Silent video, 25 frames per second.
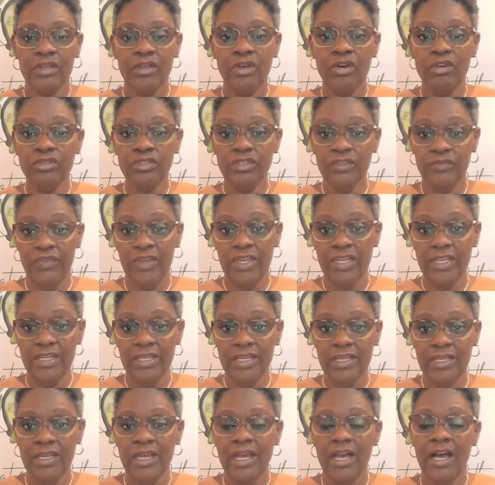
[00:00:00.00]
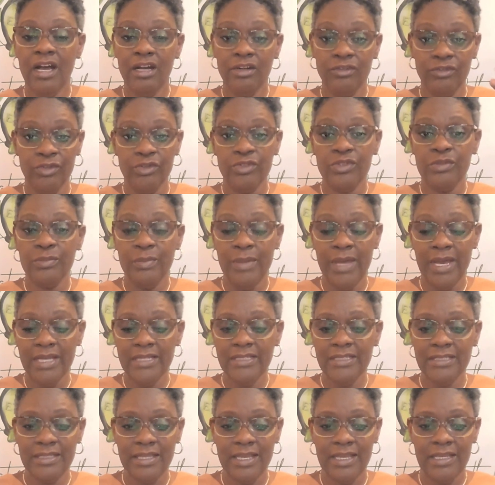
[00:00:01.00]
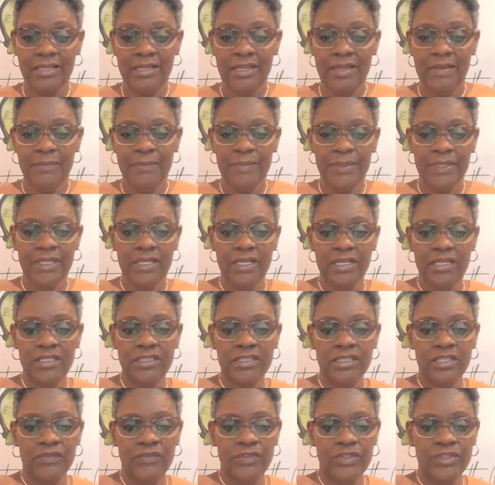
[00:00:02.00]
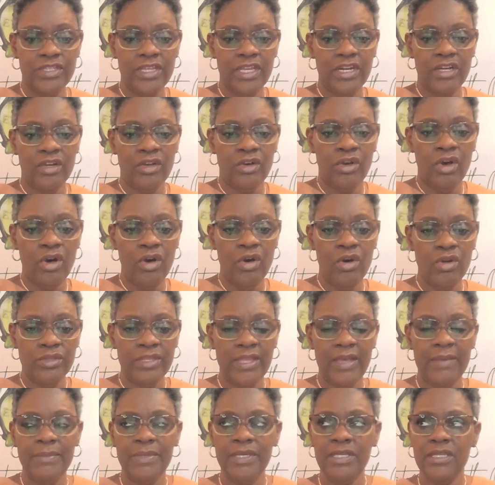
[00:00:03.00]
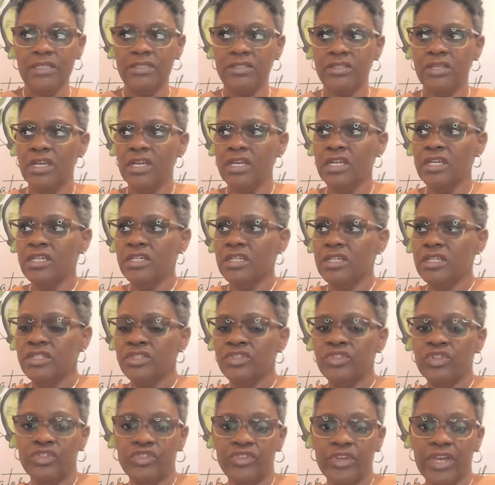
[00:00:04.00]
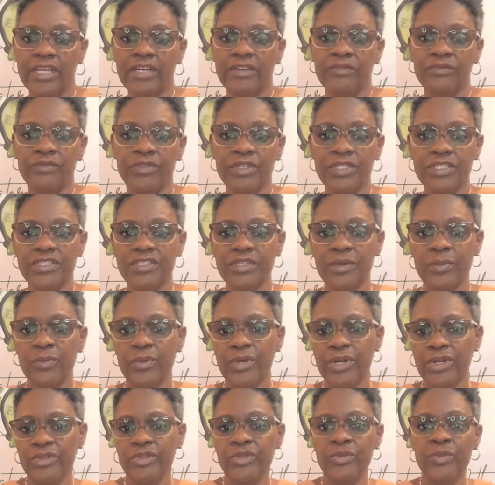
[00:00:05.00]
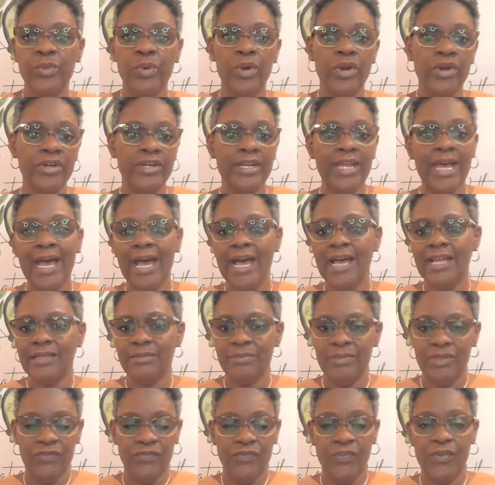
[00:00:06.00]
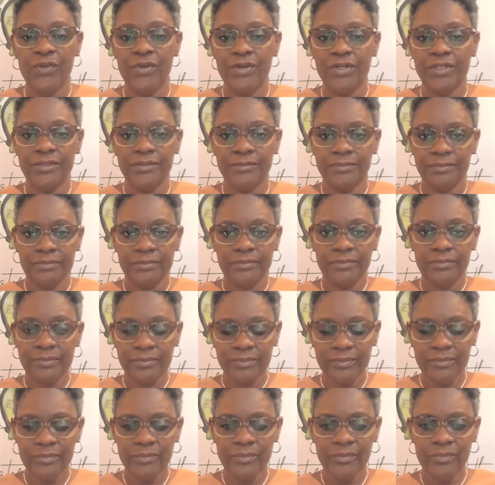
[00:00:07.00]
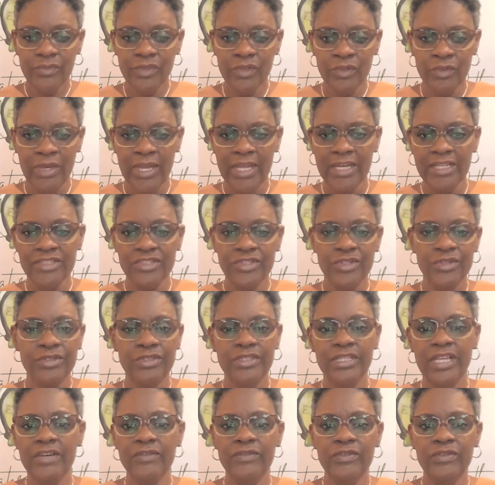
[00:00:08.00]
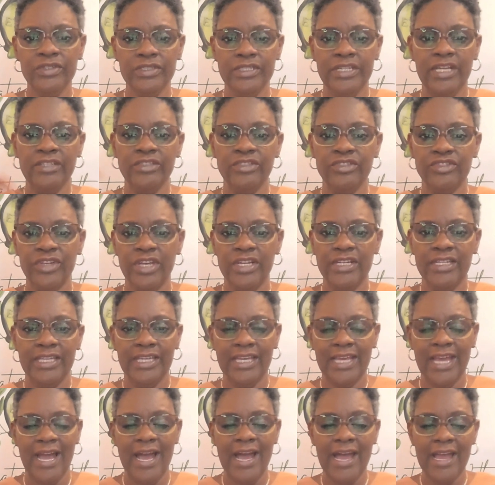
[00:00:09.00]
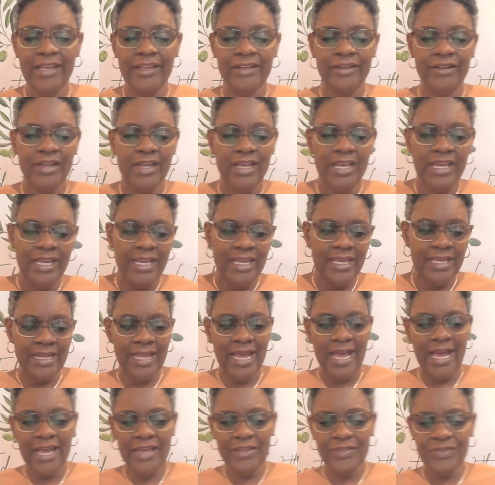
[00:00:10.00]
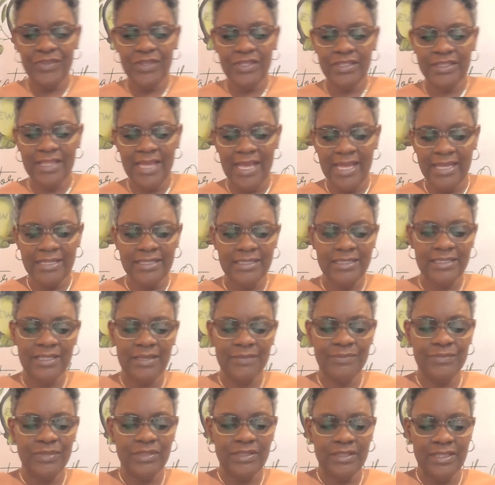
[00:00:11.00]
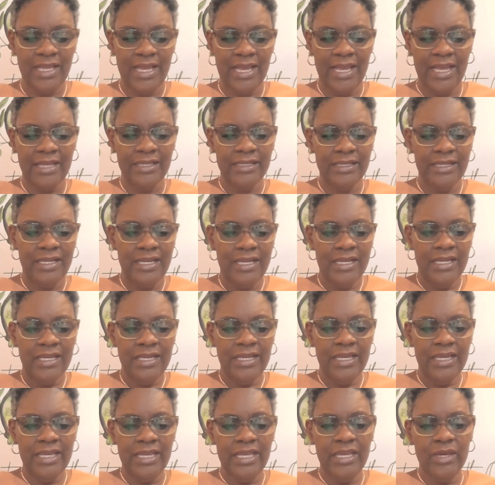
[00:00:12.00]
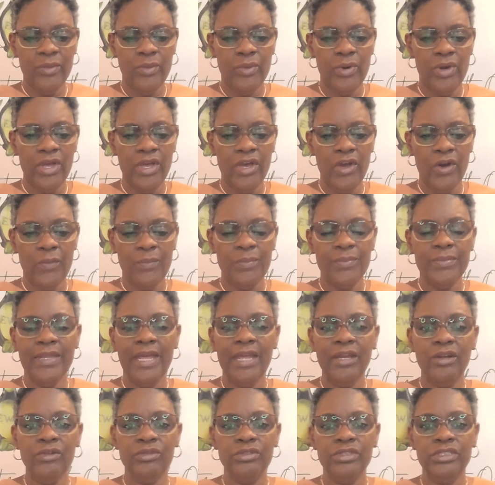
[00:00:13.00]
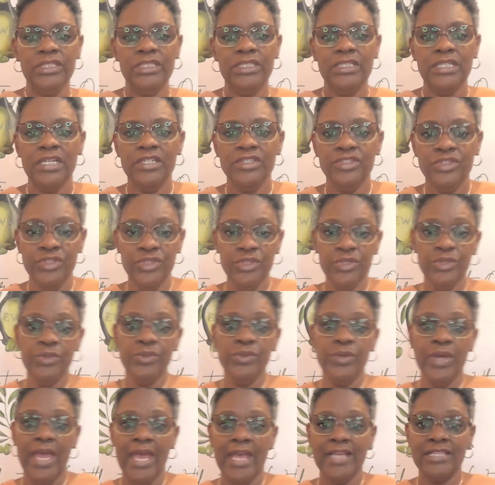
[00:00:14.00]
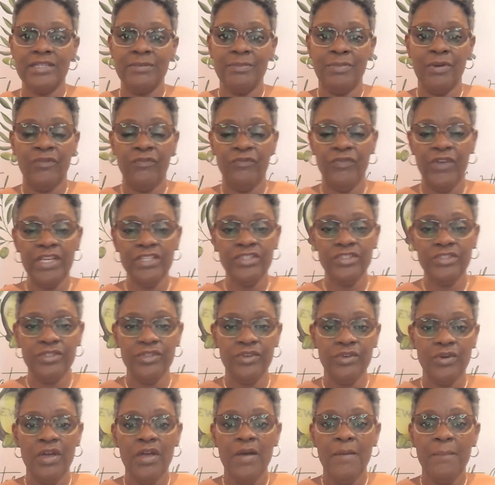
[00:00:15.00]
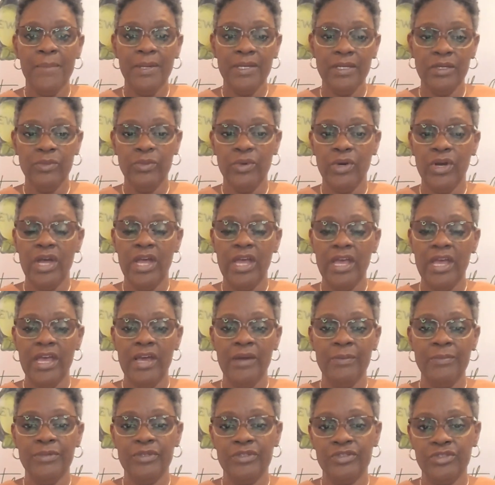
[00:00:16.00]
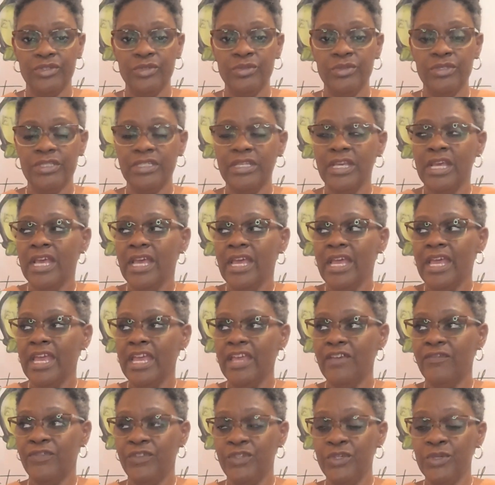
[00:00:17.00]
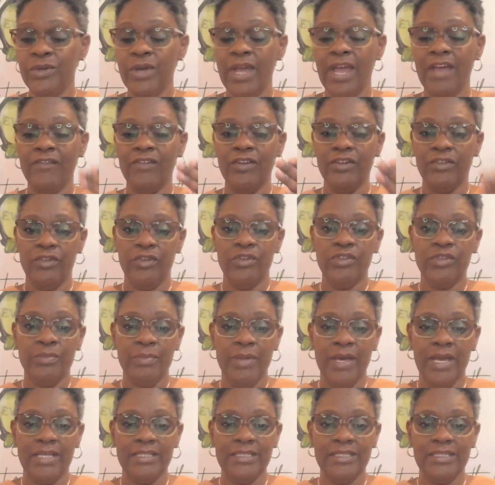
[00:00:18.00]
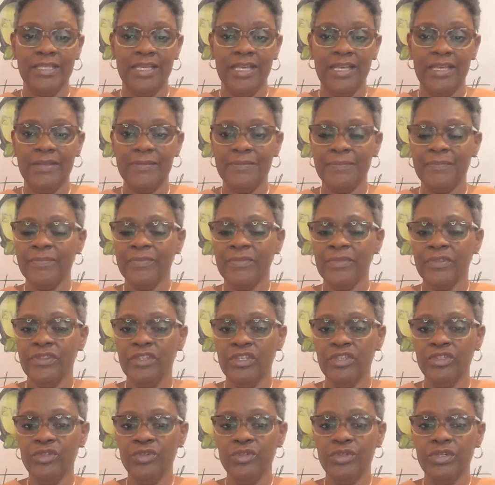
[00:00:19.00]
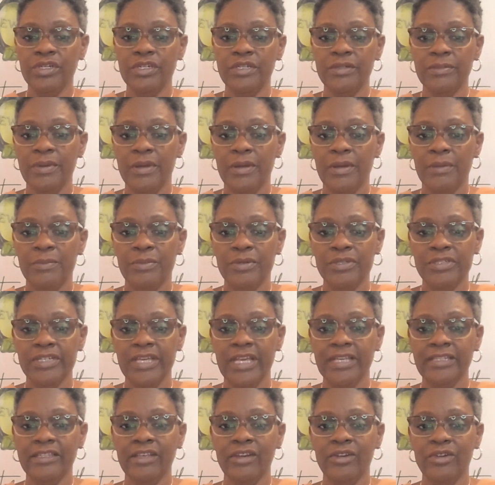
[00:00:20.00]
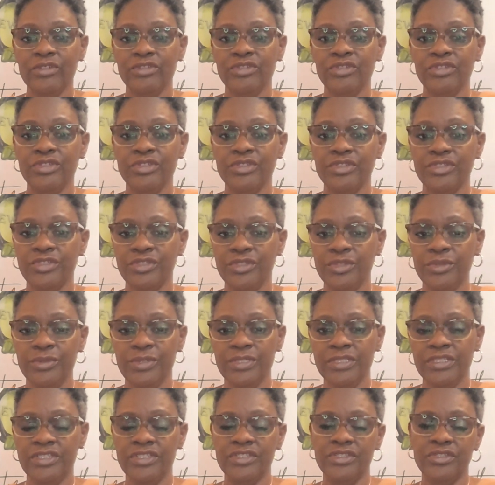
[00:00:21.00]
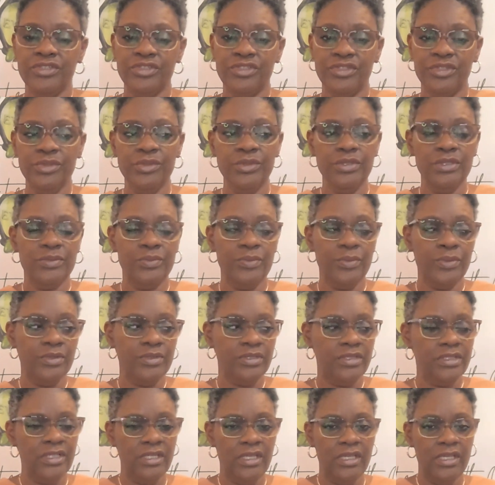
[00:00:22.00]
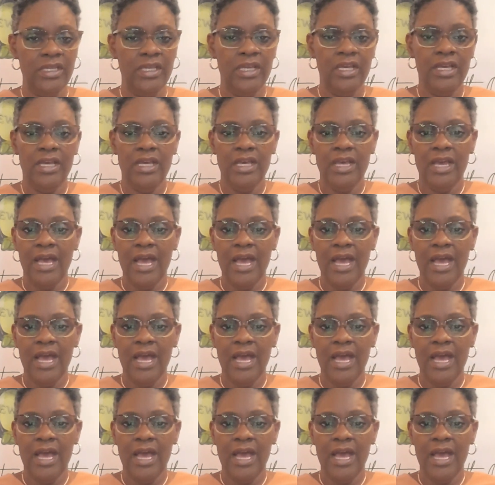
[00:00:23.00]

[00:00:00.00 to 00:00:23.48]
cultivating a growth mindset. Because if you set a goal, that means you're trying to reach somewhere you were not before. You're at a certain level, and now you're trying to get higher. And I think that is something that it will help not only you as a professional, but it will help your students. If you have a growth mindset, then you could project that onto your students, and your students will see